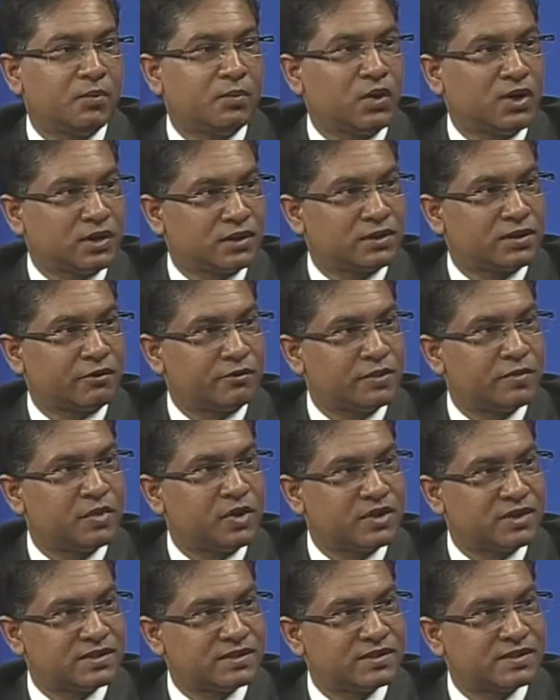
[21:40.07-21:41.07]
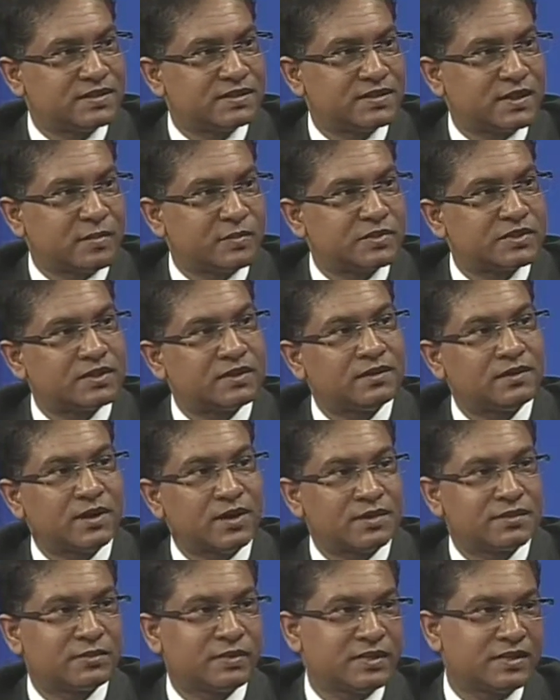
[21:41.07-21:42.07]
policy steps in. That's where the
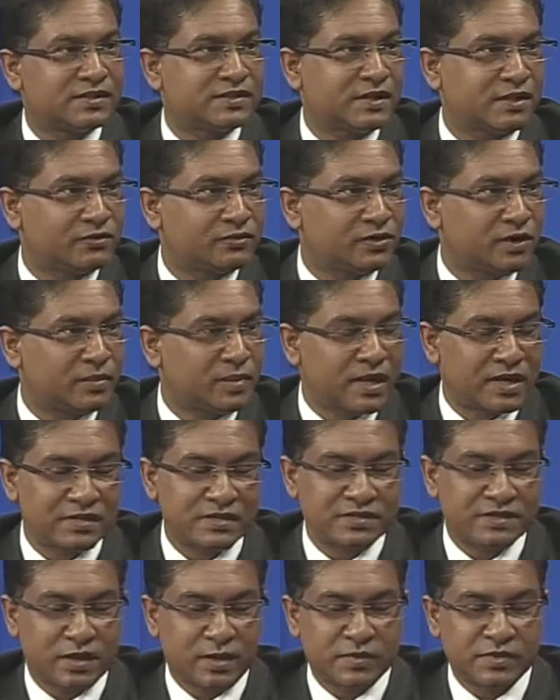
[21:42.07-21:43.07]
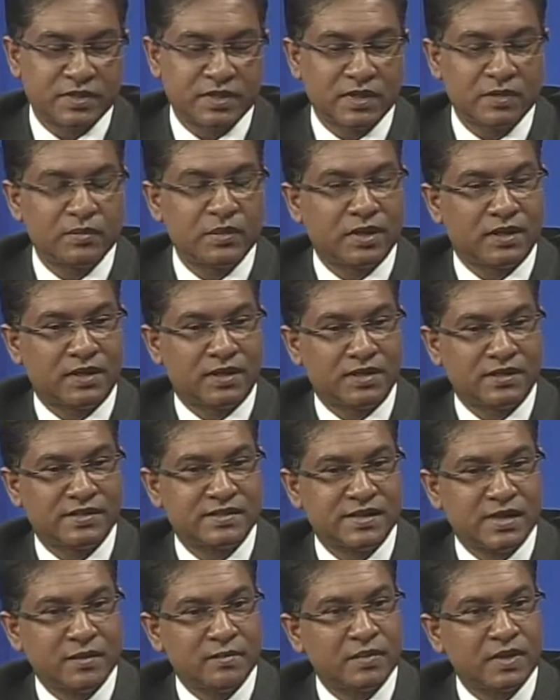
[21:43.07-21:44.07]
central bank steps in. But at the same
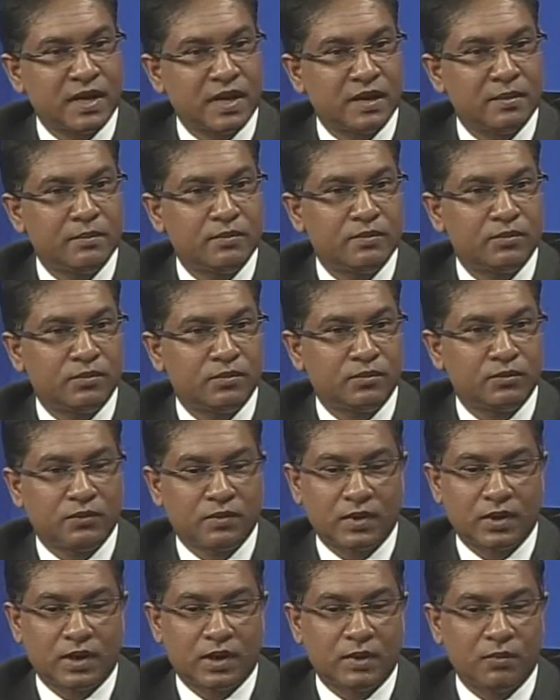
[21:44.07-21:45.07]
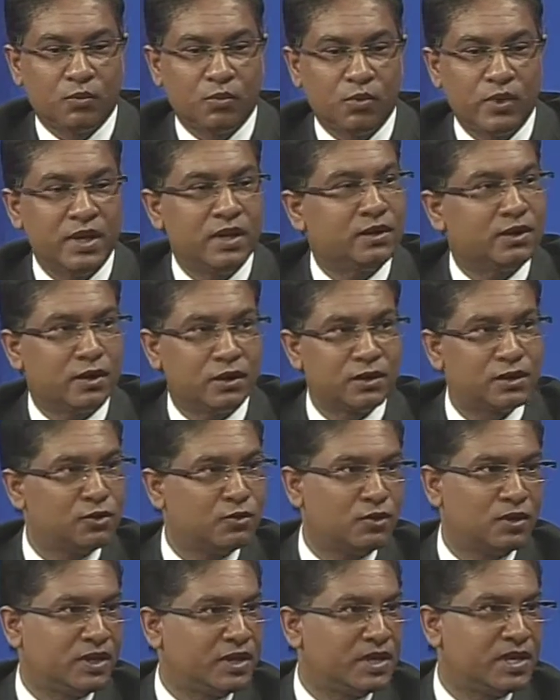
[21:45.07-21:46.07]
time, we are not the only
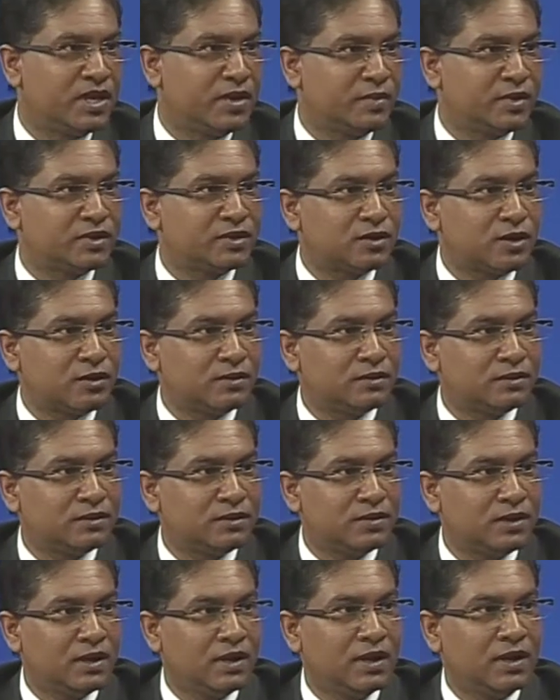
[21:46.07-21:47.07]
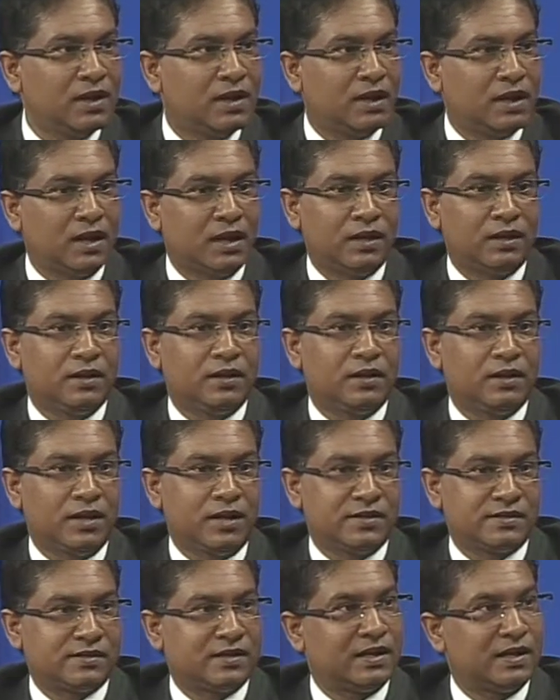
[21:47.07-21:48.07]
game in town, and there is a
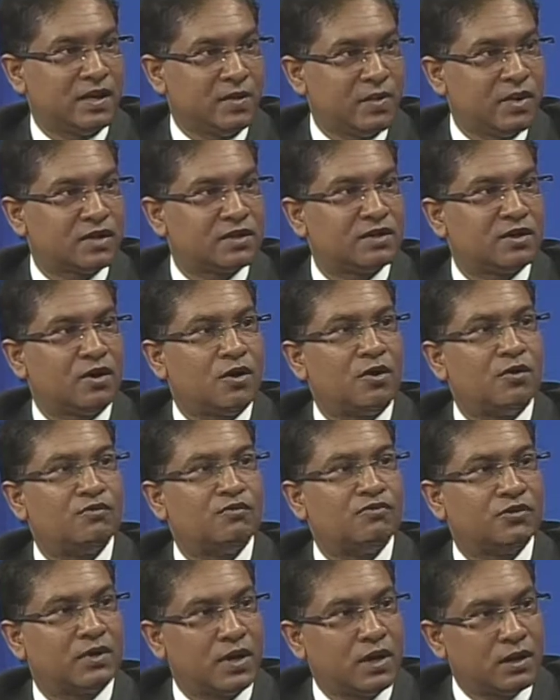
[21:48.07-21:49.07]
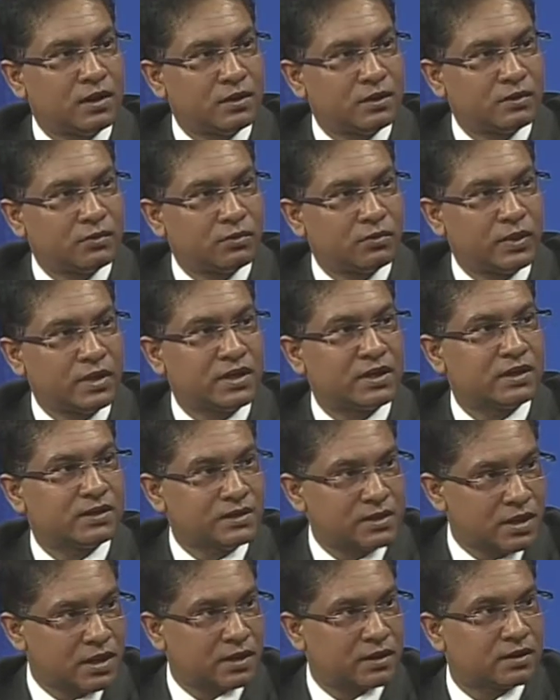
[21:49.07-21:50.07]
limit to how far we can take
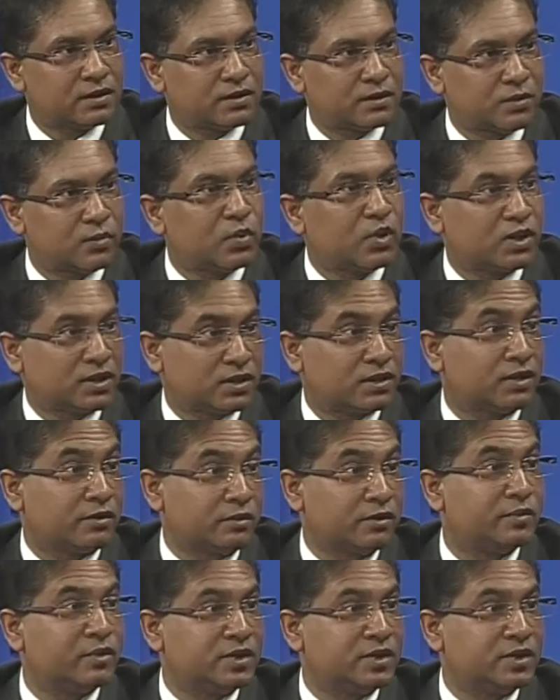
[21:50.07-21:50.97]
monetary policy.